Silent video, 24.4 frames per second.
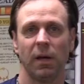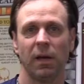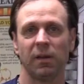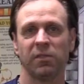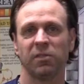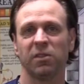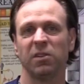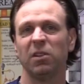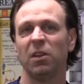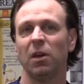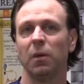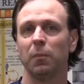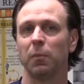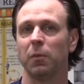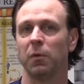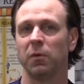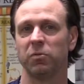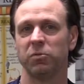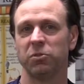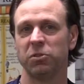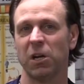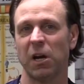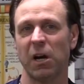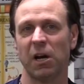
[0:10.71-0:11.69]
has a number
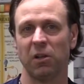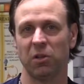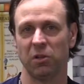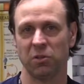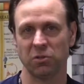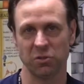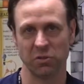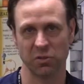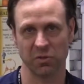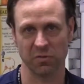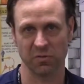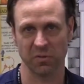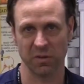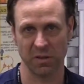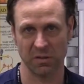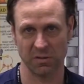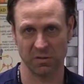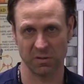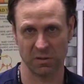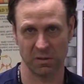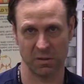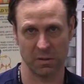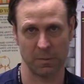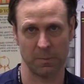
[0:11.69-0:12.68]
of challenges
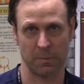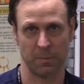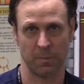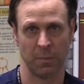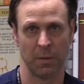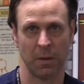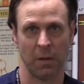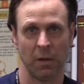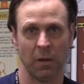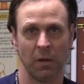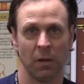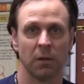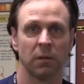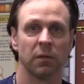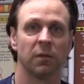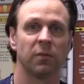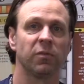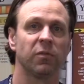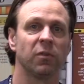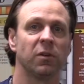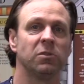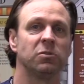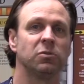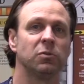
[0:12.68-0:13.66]
facing it. The
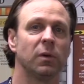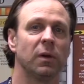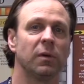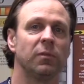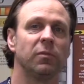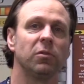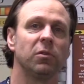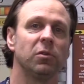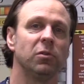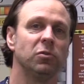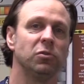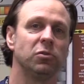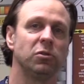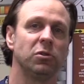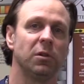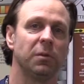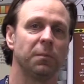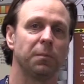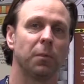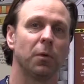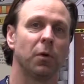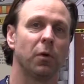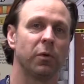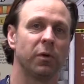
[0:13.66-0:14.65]
French Revolution
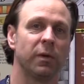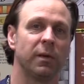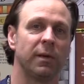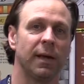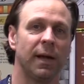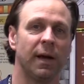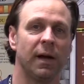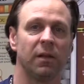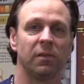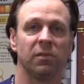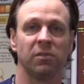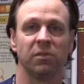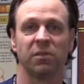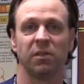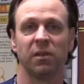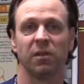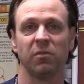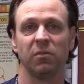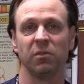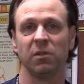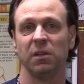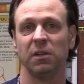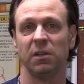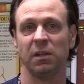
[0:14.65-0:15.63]
had broken out in
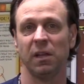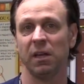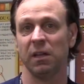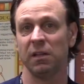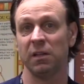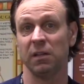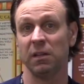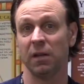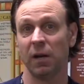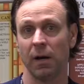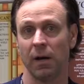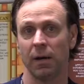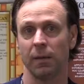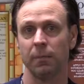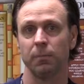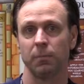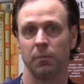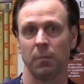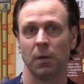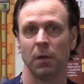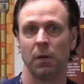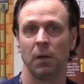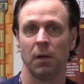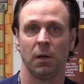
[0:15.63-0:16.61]
1789.
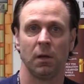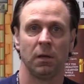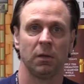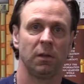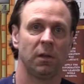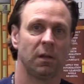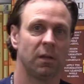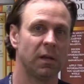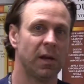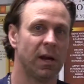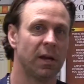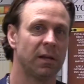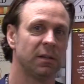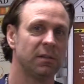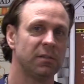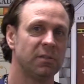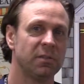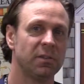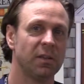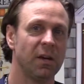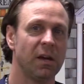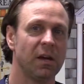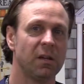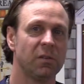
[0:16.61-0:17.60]
The United
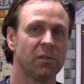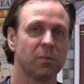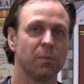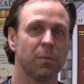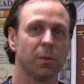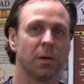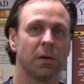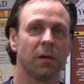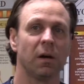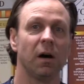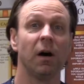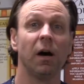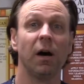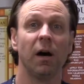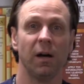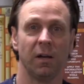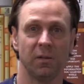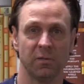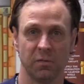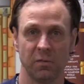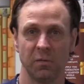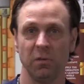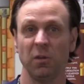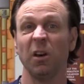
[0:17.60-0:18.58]
States,
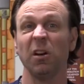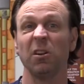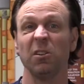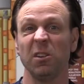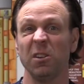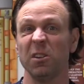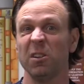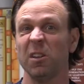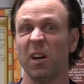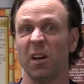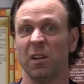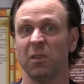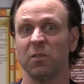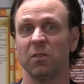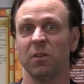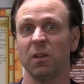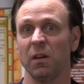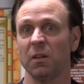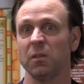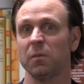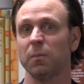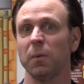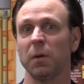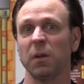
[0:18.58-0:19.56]
young United
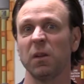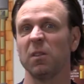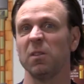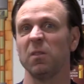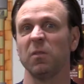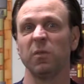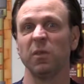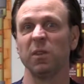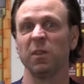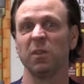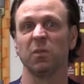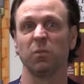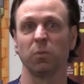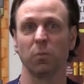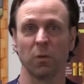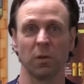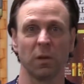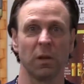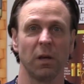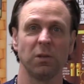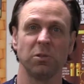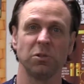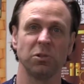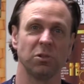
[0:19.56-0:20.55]
States, because of its
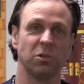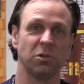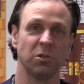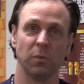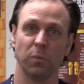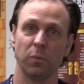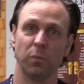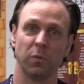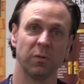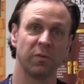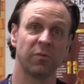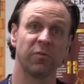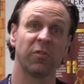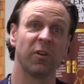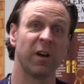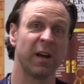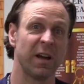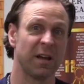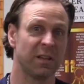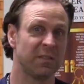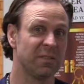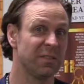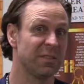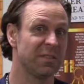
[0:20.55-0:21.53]
relationship with
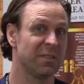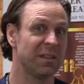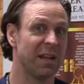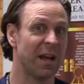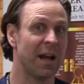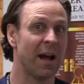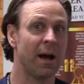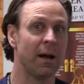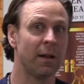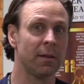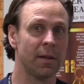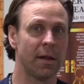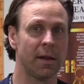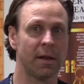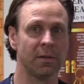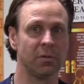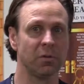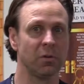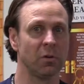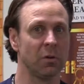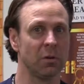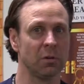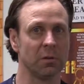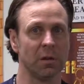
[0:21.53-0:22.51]
France as an ally
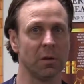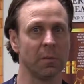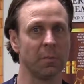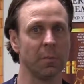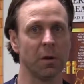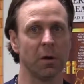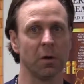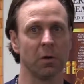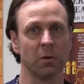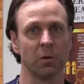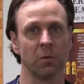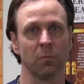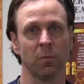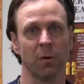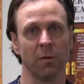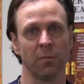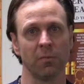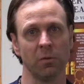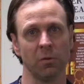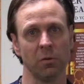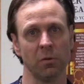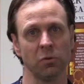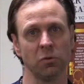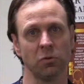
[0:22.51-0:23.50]
during the American
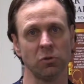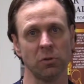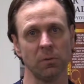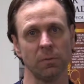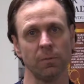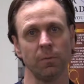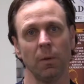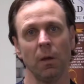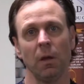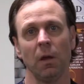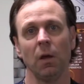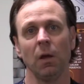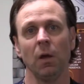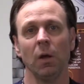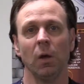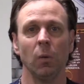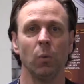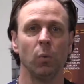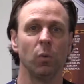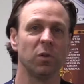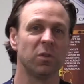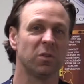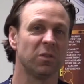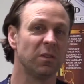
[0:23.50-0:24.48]
Revolution,
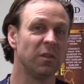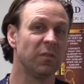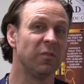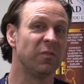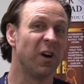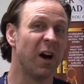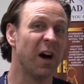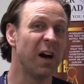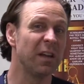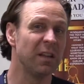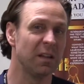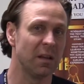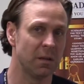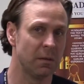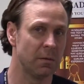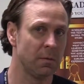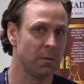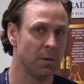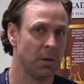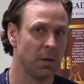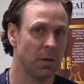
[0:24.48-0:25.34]
was divided